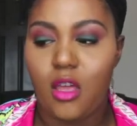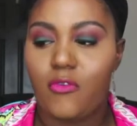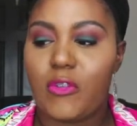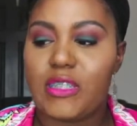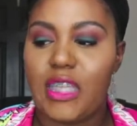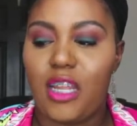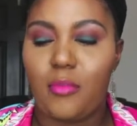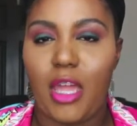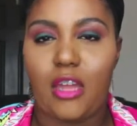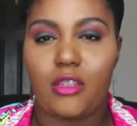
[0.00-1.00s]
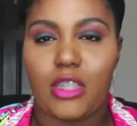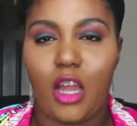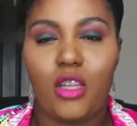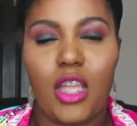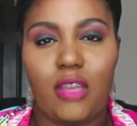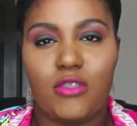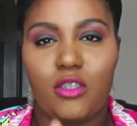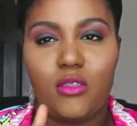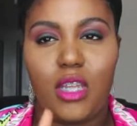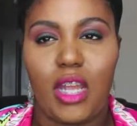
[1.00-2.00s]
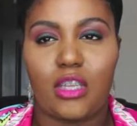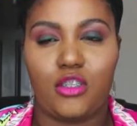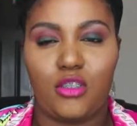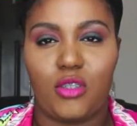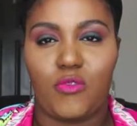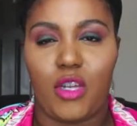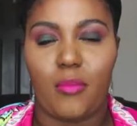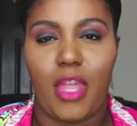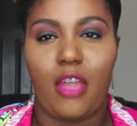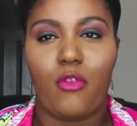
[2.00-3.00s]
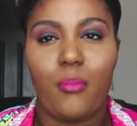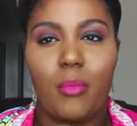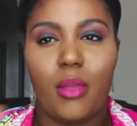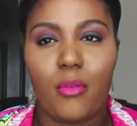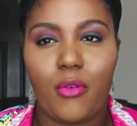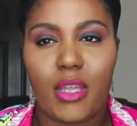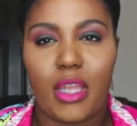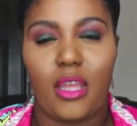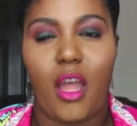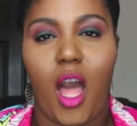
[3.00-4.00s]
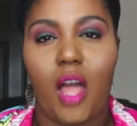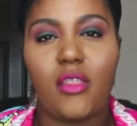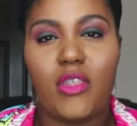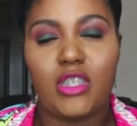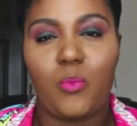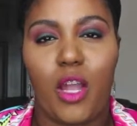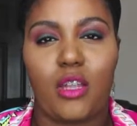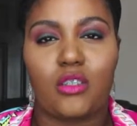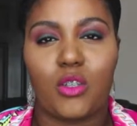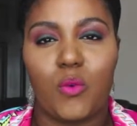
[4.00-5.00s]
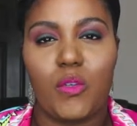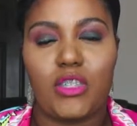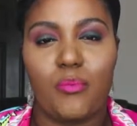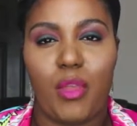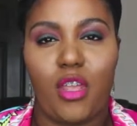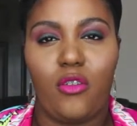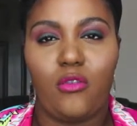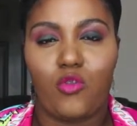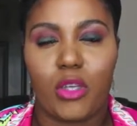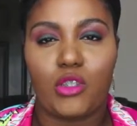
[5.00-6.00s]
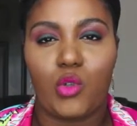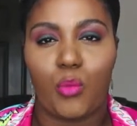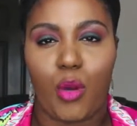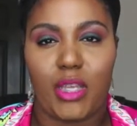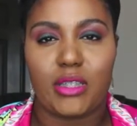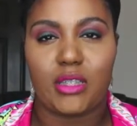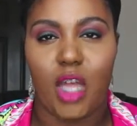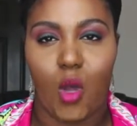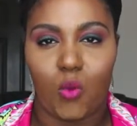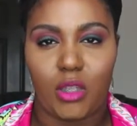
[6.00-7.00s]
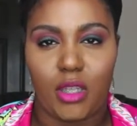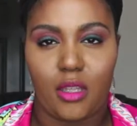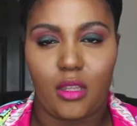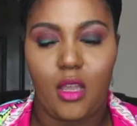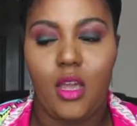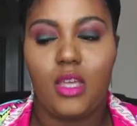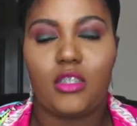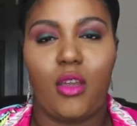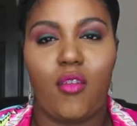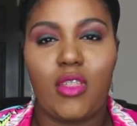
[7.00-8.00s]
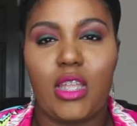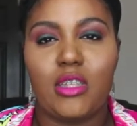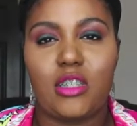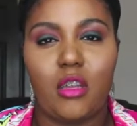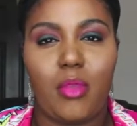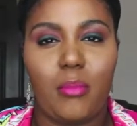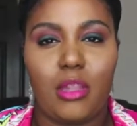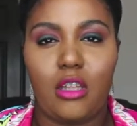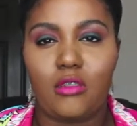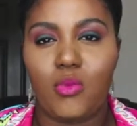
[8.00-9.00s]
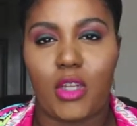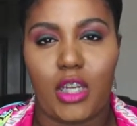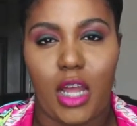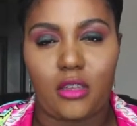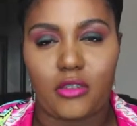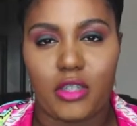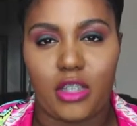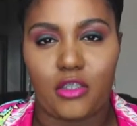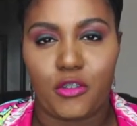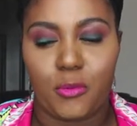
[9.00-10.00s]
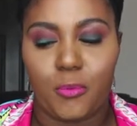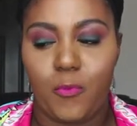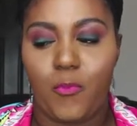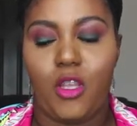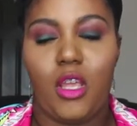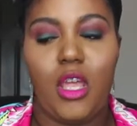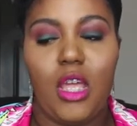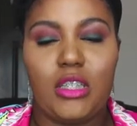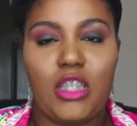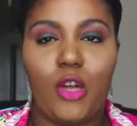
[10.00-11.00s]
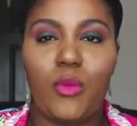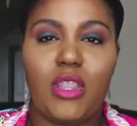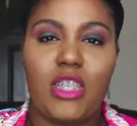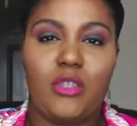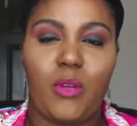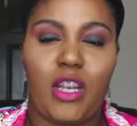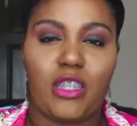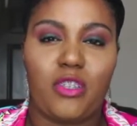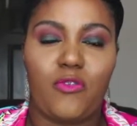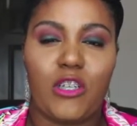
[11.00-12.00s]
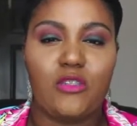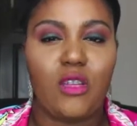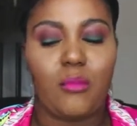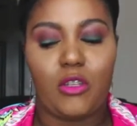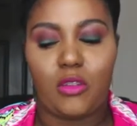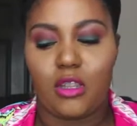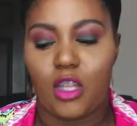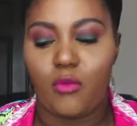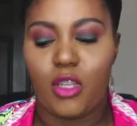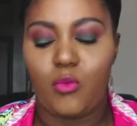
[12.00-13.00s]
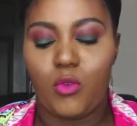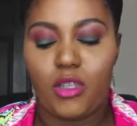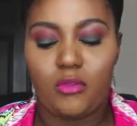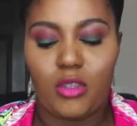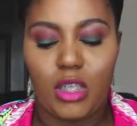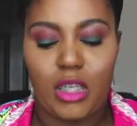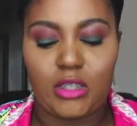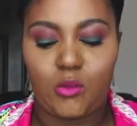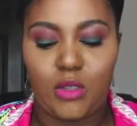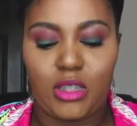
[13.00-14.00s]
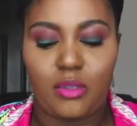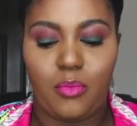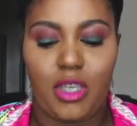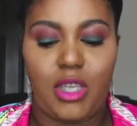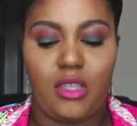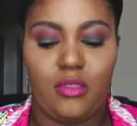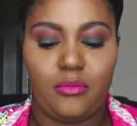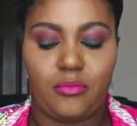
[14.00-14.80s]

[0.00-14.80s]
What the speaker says: For setting powders, I only have two that I could choose from. And remember, again, all of these products are going to be drugstore prices only. So everything is going to be below $20 each. So with these products, the first one, I'm going to do the low end one, is going to be